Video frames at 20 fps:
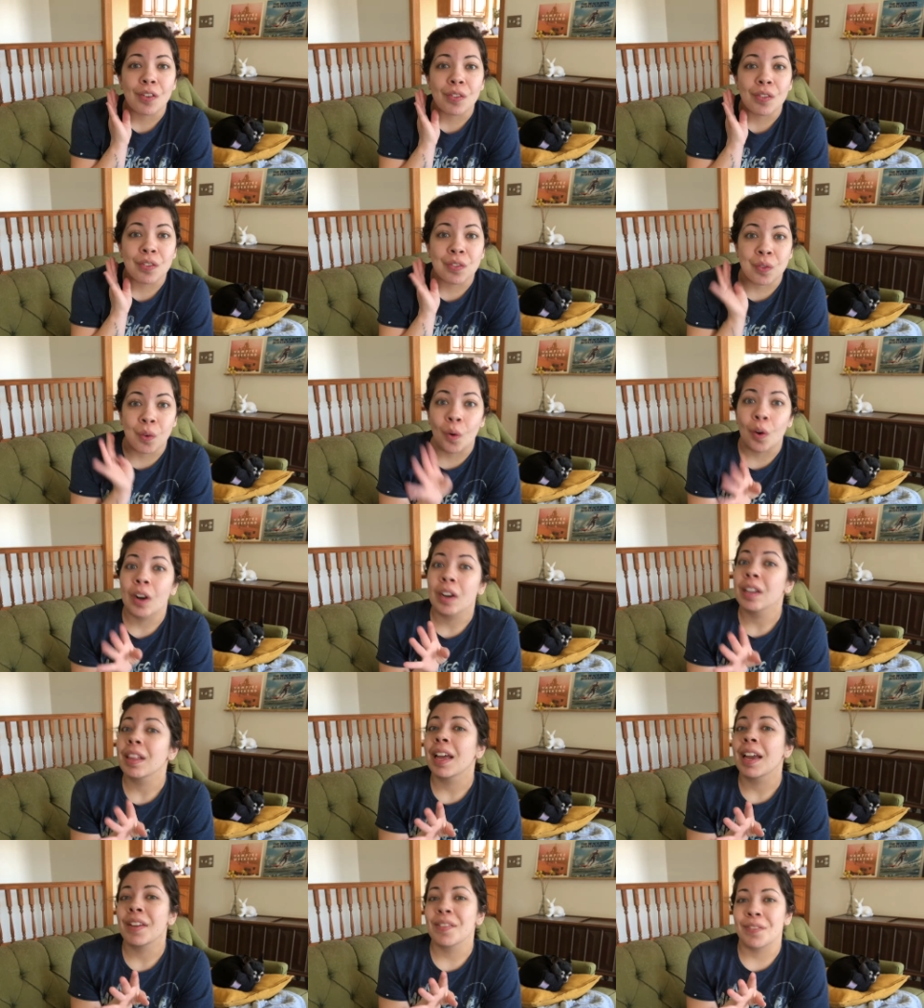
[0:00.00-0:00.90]
4
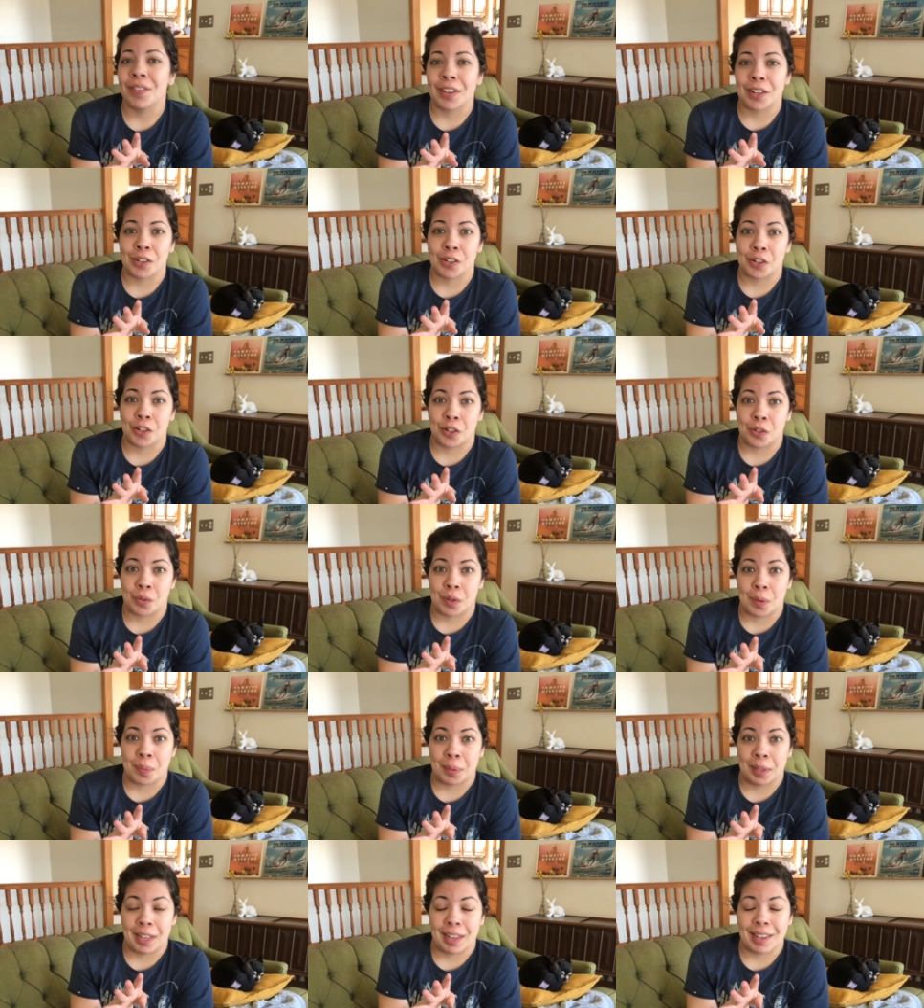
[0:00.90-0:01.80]
light fixtures
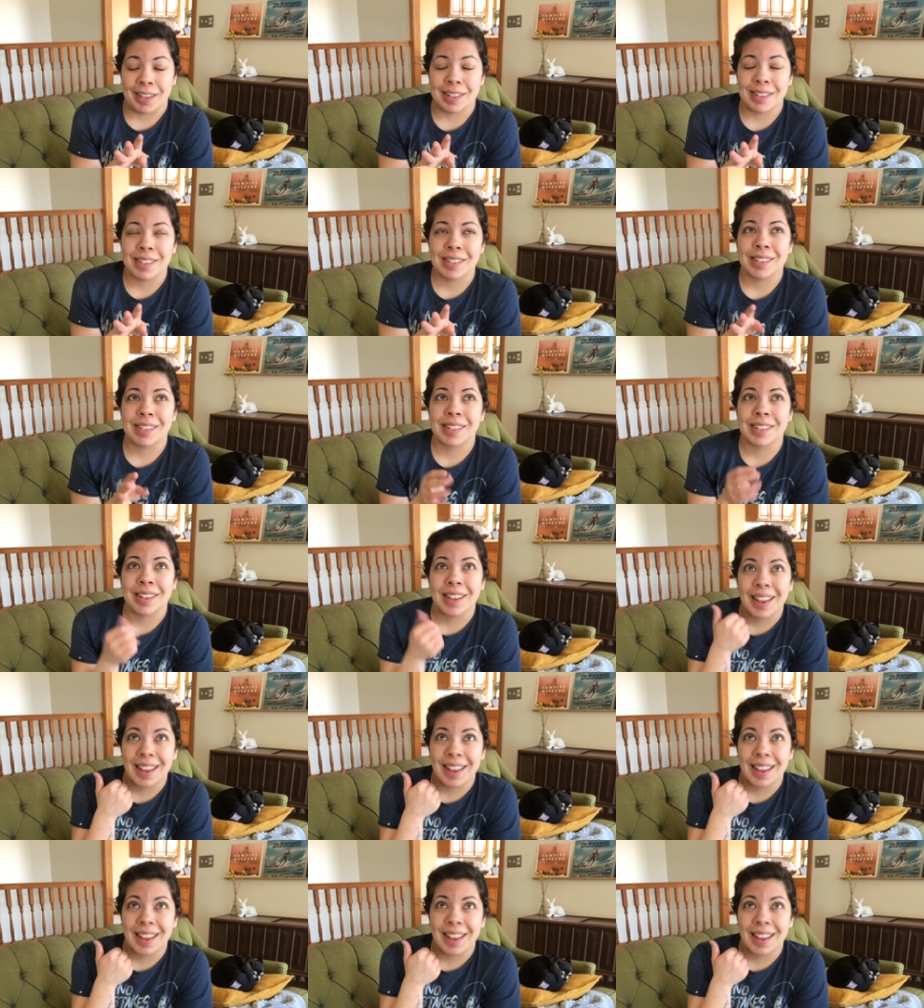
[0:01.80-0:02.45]
replaced.